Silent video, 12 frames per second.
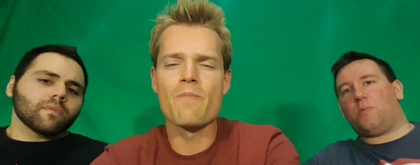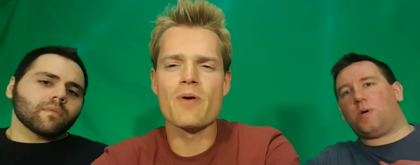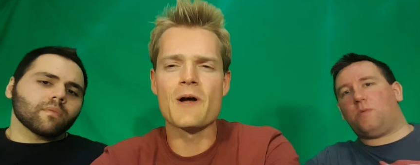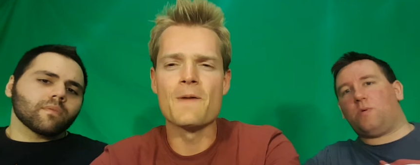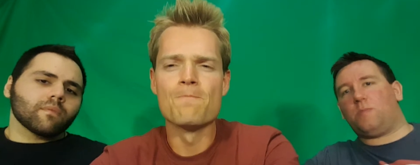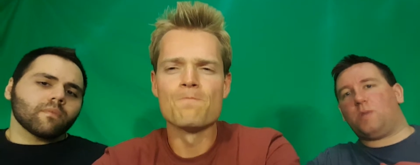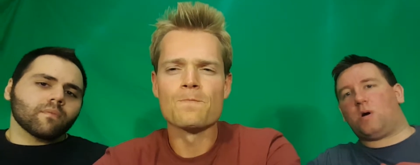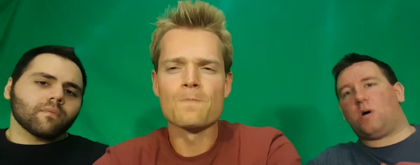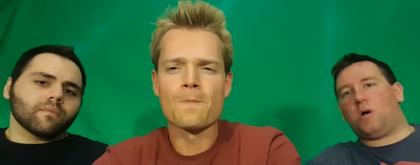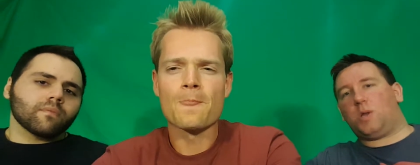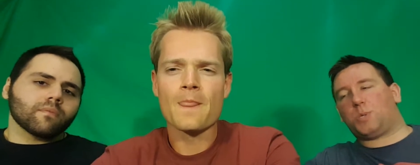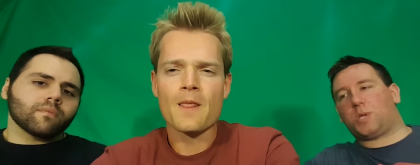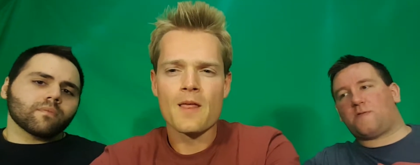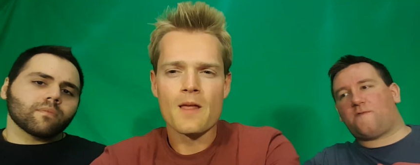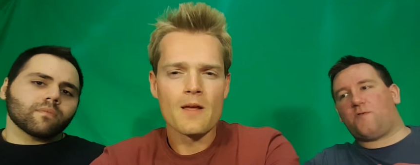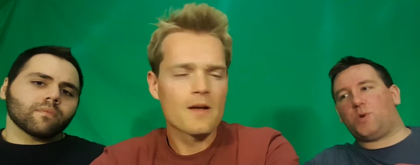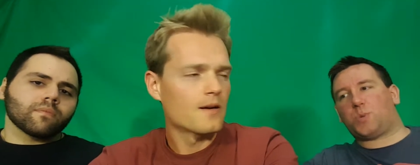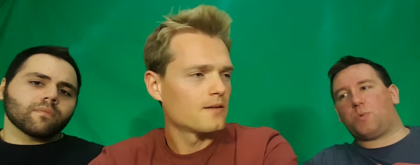Speaker 1: but it would
Speaker 2: have been the hardest. Like the
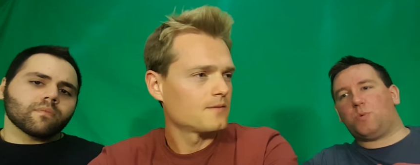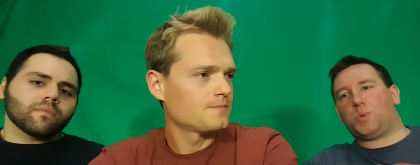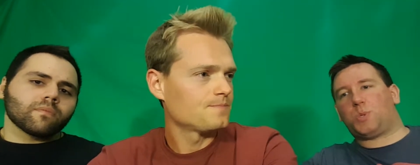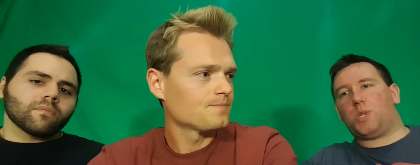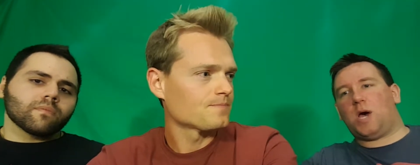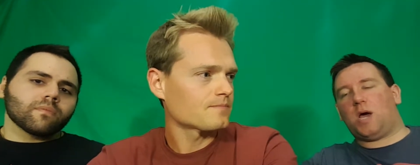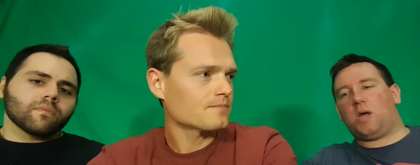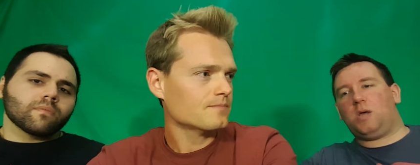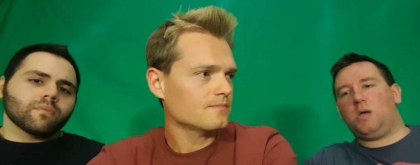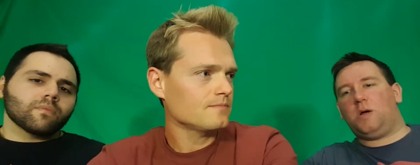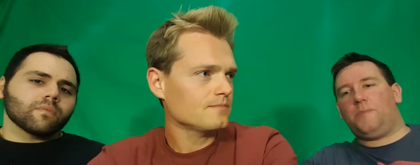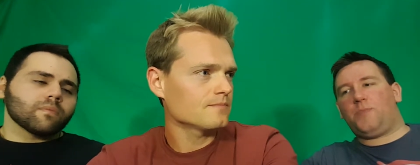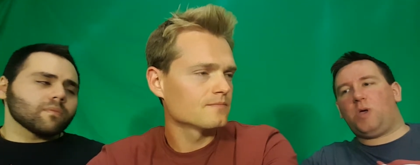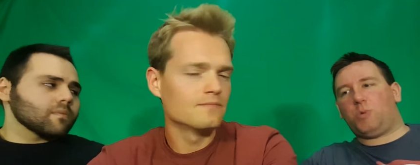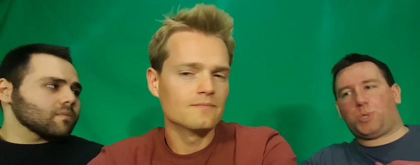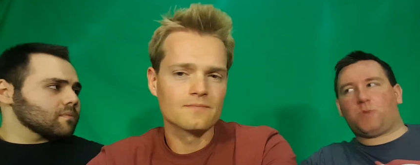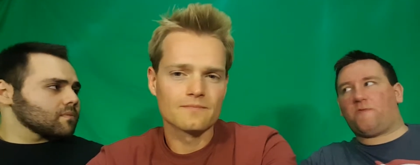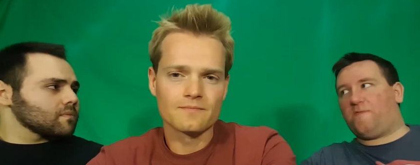first one was not. It
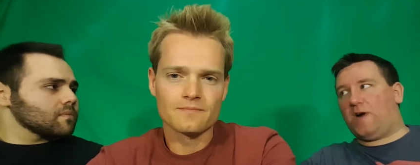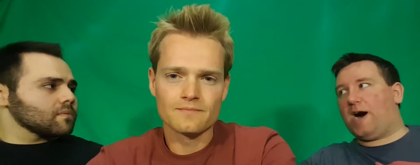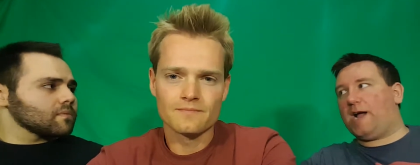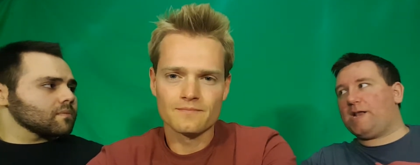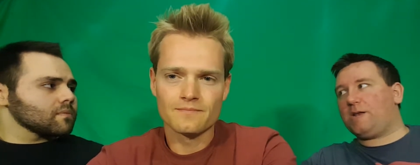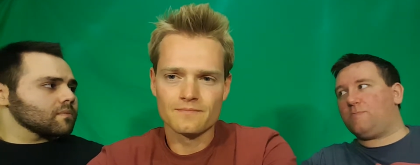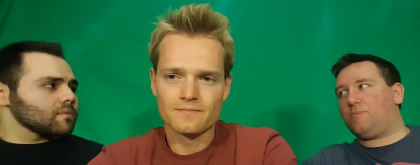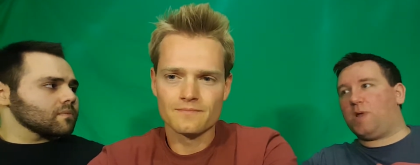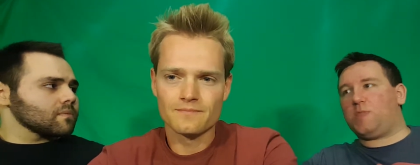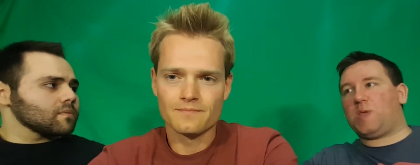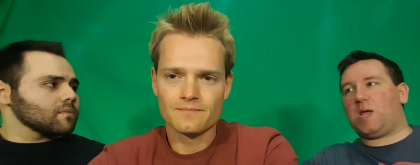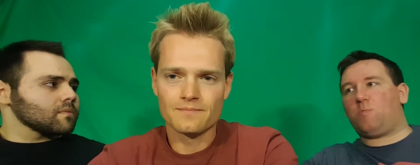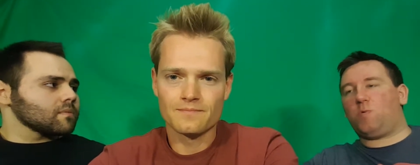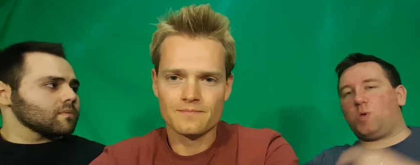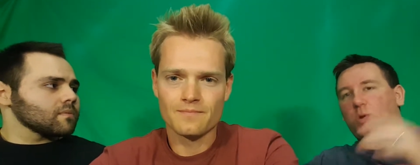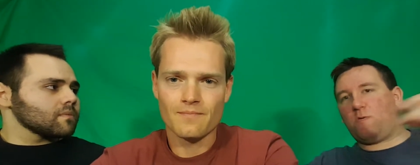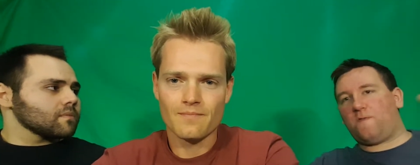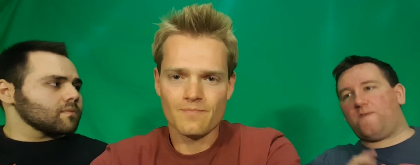was still fine, but they
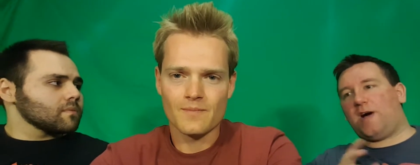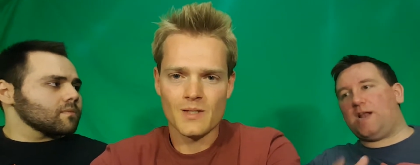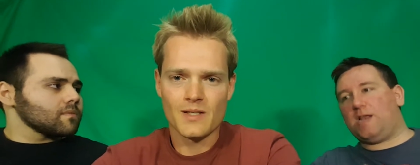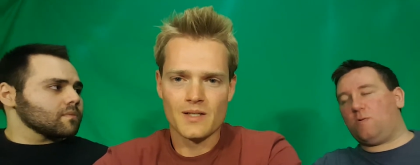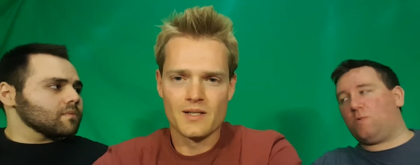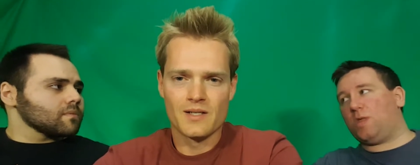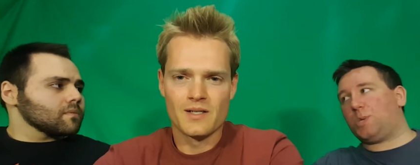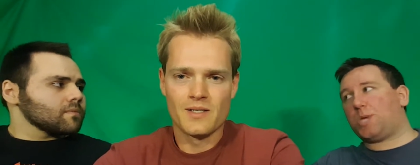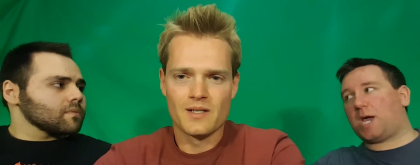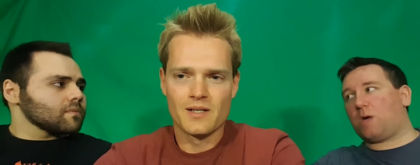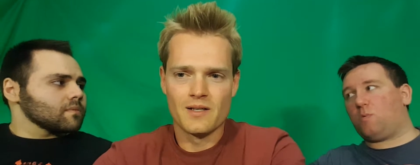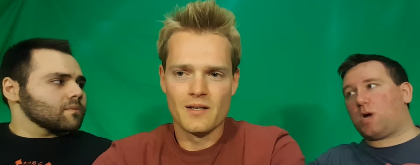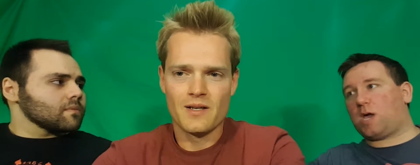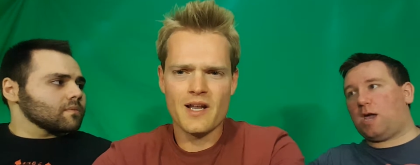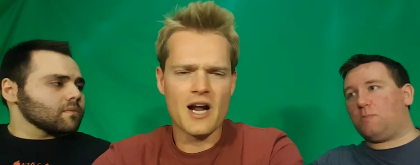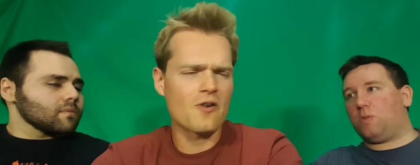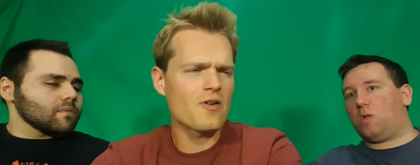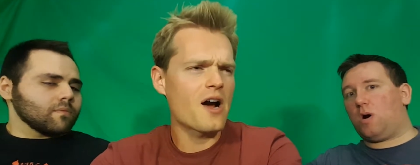really refined it when the second one.
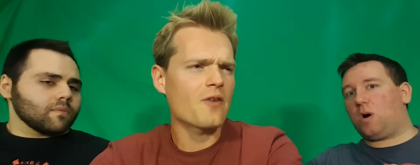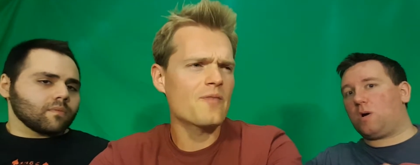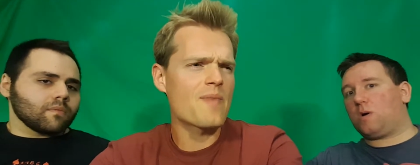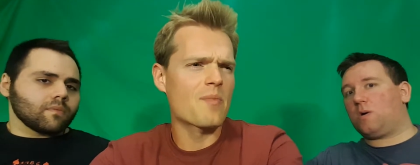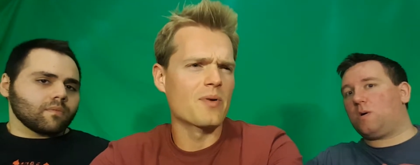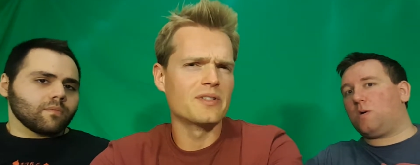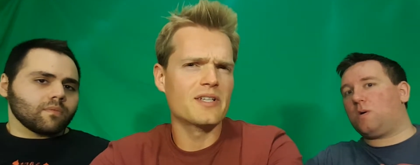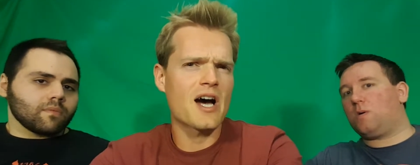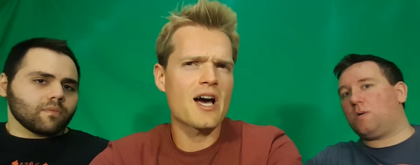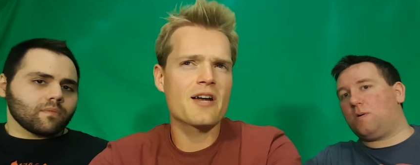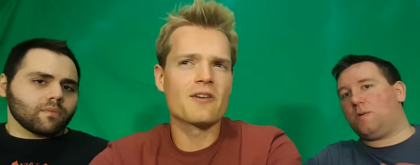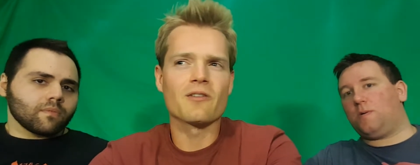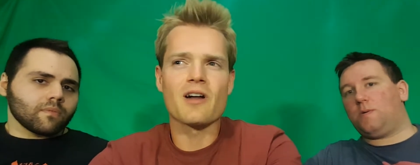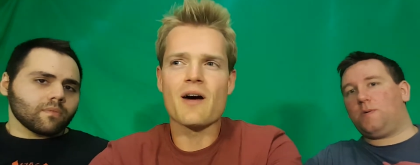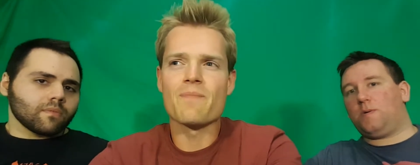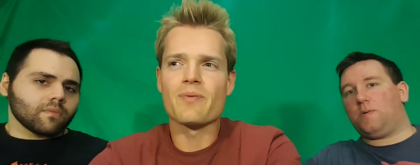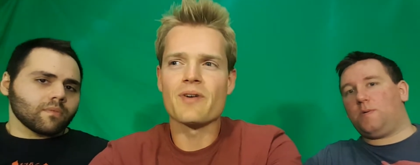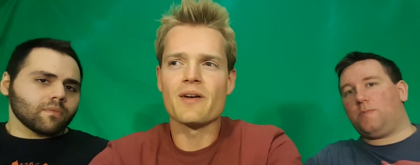Yeah,
Speaker 1: I, I remember dying a
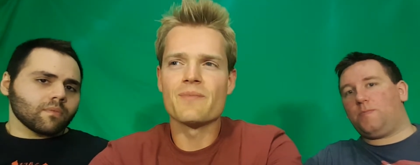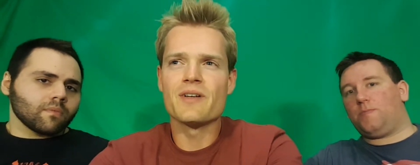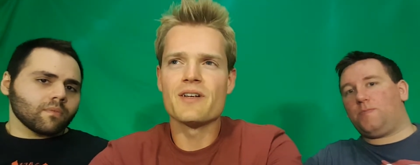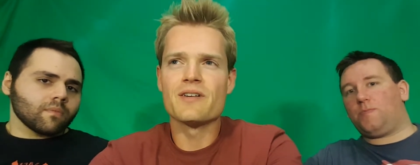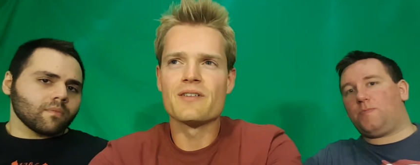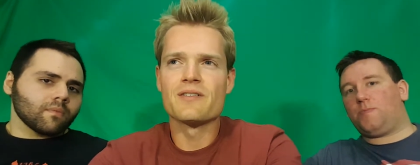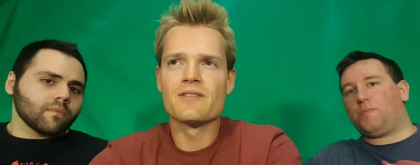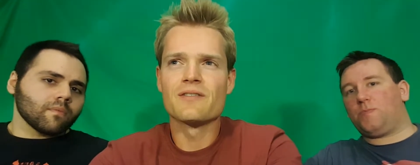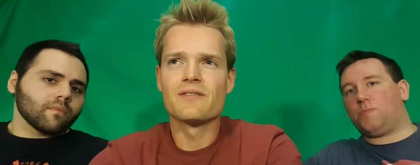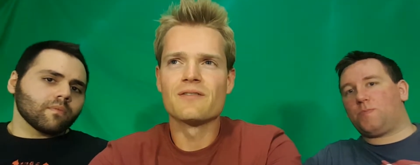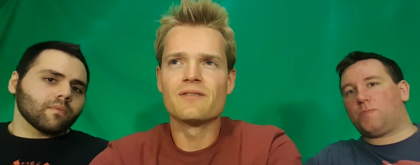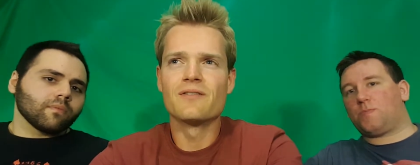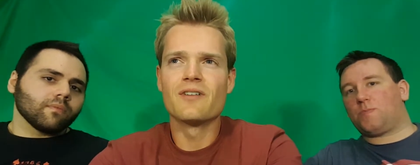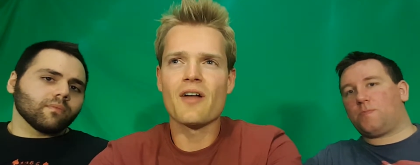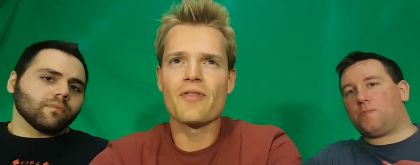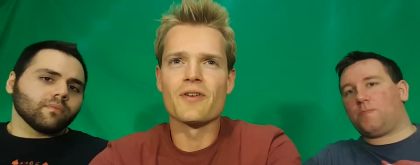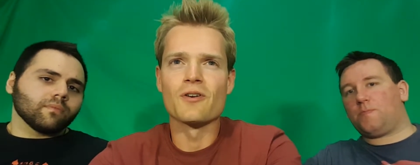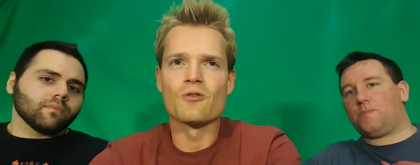lot, but I mean,
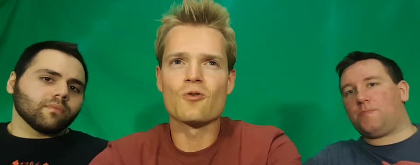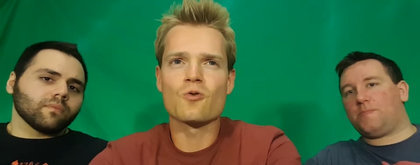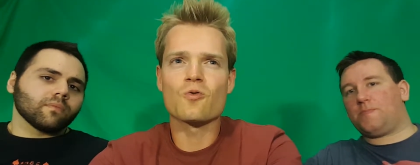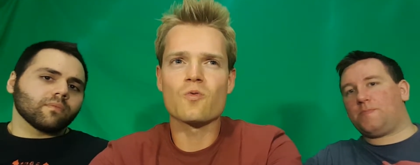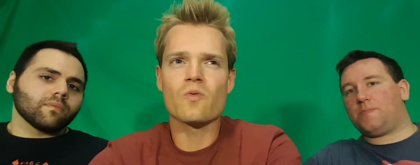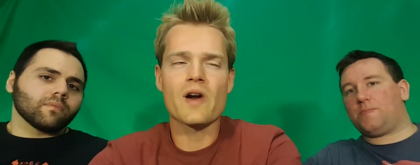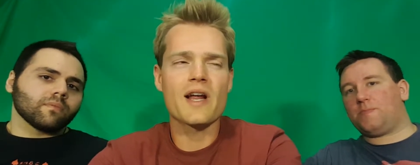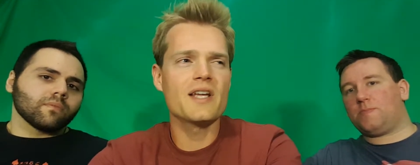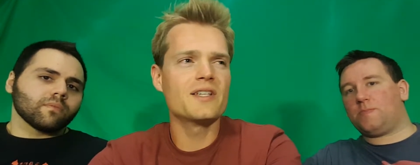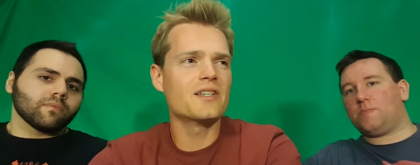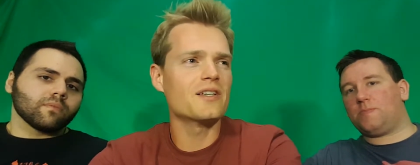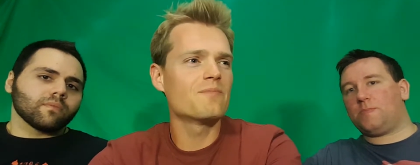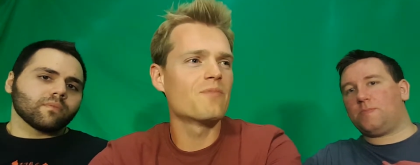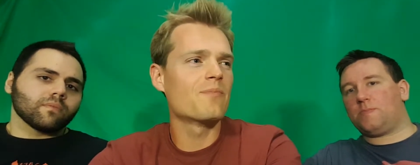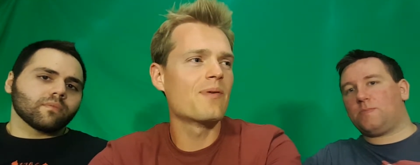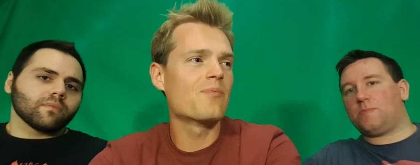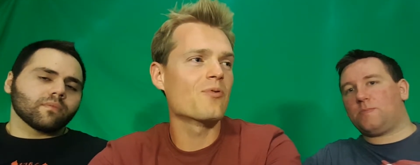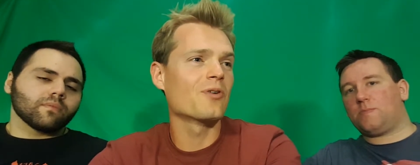nothing crazy,
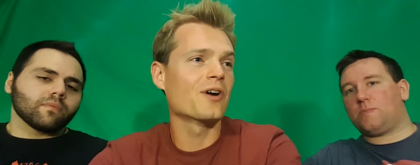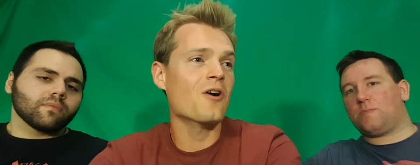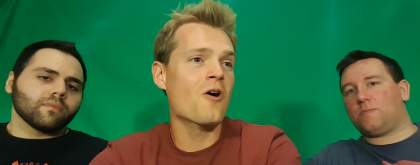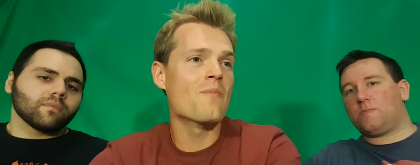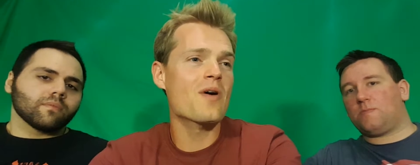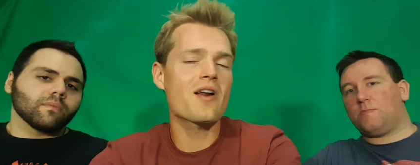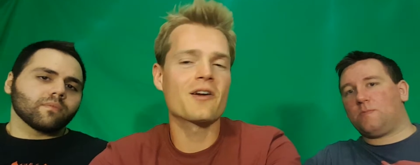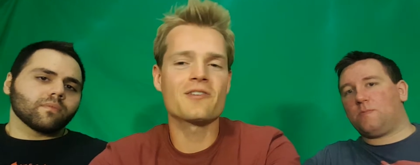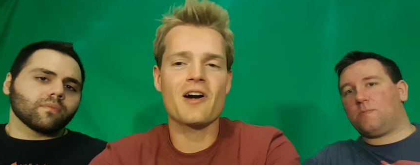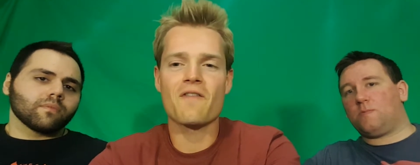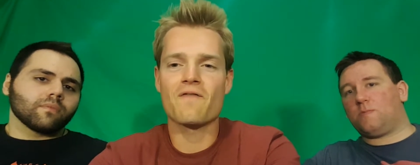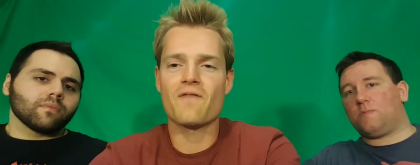but people were like, "Oh man, I died